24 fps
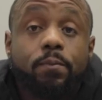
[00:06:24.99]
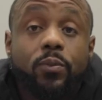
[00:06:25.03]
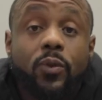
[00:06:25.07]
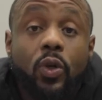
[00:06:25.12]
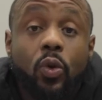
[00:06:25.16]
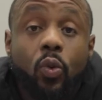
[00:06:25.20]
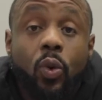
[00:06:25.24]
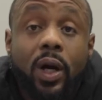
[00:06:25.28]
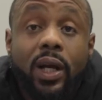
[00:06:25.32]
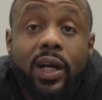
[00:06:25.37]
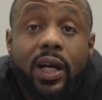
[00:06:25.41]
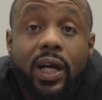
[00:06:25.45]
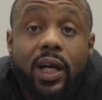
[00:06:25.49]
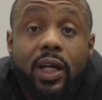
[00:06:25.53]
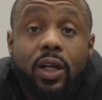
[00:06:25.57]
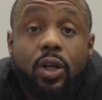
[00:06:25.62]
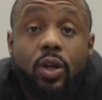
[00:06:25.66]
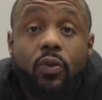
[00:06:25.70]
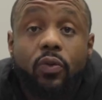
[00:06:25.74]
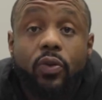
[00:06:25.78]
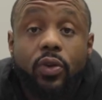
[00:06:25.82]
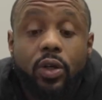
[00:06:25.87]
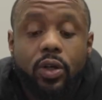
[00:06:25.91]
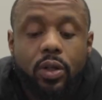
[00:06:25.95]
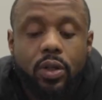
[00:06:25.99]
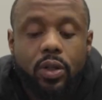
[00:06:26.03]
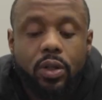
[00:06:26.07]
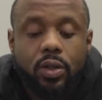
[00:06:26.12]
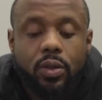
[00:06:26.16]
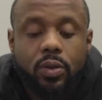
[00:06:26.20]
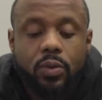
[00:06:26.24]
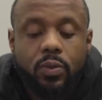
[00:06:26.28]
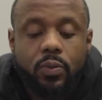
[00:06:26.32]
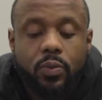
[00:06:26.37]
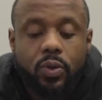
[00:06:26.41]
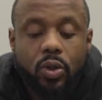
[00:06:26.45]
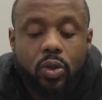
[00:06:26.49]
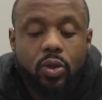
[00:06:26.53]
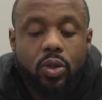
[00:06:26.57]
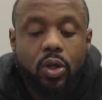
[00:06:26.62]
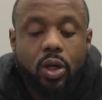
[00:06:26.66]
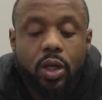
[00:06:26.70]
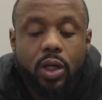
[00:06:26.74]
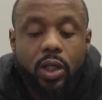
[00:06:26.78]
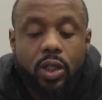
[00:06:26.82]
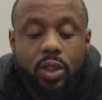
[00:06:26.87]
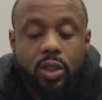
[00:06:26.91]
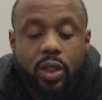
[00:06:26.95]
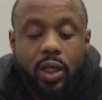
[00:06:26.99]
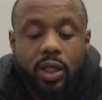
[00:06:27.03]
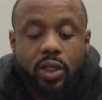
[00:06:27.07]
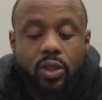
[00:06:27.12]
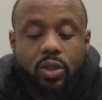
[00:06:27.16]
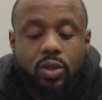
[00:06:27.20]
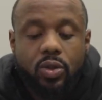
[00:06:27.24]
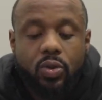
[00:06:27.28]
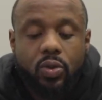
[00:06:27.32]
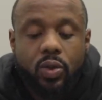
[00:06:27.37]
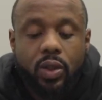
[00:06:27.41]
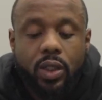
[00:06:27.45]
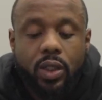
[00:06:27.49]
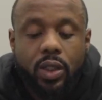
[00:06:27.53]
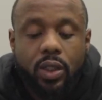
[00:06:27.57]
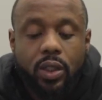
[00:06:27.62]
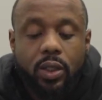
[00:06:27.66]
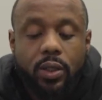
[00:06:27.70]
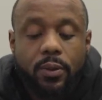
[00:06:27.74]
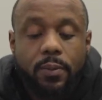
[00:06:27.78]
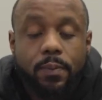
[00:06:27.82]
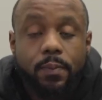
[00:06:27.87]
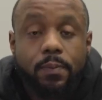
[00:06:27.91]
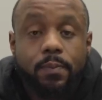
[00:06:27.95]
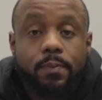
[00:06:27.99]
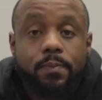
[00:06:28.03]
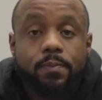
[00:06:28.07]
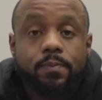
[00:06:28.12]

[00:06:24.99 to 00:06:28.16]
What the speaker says: why not go for your pro card and do what